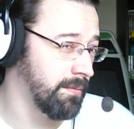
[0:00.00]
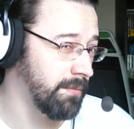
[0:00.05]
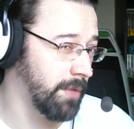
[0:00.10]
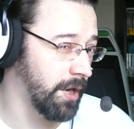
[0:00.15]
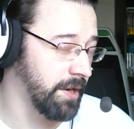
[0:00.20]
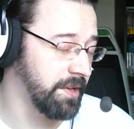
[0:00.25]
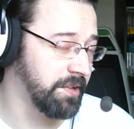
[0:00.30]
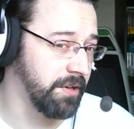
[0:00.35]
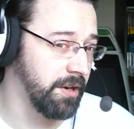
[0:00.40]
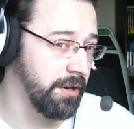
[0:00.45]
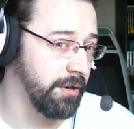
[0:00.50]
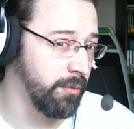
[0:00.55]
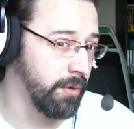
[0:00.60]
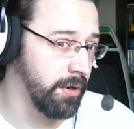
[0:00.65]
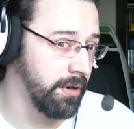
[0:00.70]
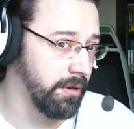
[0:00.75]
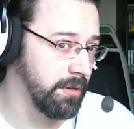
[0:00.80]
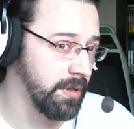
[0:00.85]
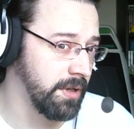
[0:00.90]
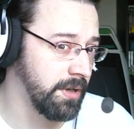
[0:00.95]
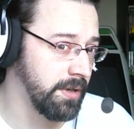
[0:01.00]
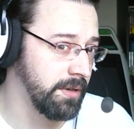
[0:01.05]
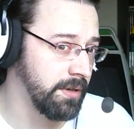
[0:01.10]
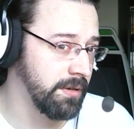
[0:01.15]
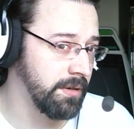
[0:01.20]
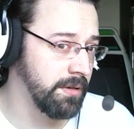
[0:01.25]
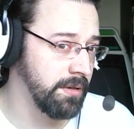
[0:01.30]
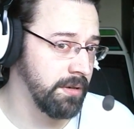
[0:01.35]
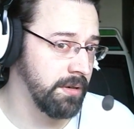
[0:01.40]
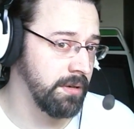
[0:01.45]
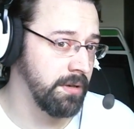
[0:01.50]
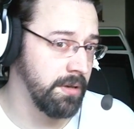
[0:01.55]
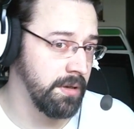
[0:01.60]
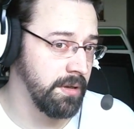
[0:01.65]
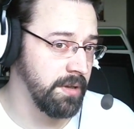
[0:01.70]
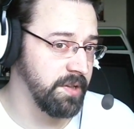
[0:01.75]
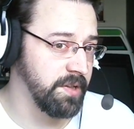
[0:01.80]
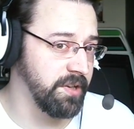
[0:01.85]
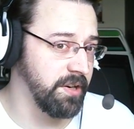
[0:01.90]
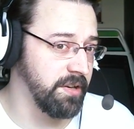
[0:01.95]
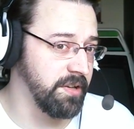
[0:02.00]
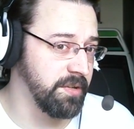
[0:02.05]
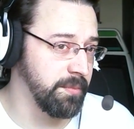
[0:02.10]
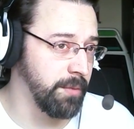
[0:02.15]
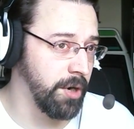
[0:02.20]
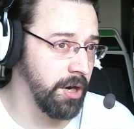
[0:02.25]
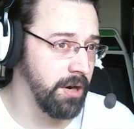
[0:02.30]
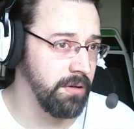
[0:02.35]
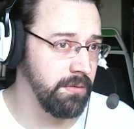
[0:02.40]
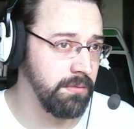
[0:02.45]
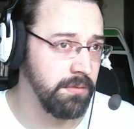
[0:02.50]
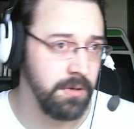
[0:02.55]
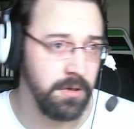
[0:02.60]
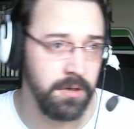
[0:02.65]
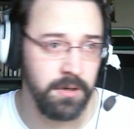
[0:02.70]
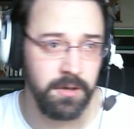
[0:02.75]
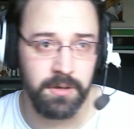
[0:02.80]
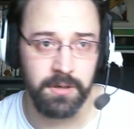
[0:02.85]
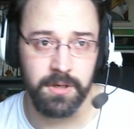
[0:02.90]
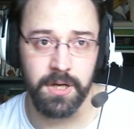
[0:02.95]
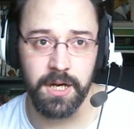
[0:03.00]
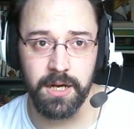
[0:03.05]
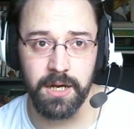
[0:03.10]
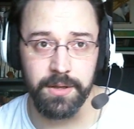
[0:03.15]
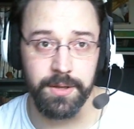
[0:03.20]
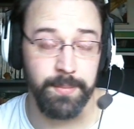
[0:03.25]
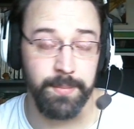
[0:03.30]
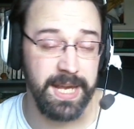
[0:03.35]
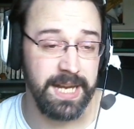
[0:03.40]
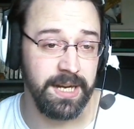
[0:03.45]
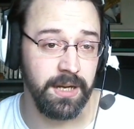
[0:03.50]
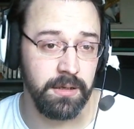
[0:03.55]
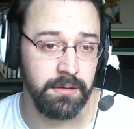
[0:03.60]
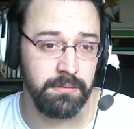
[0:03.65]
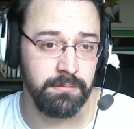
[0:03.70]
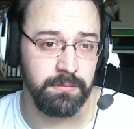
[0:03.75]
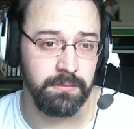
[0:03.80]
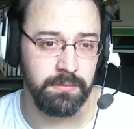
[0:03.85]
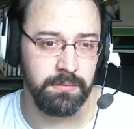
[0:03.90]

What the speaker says: Monster Hunter World starts tomorrow. The beta.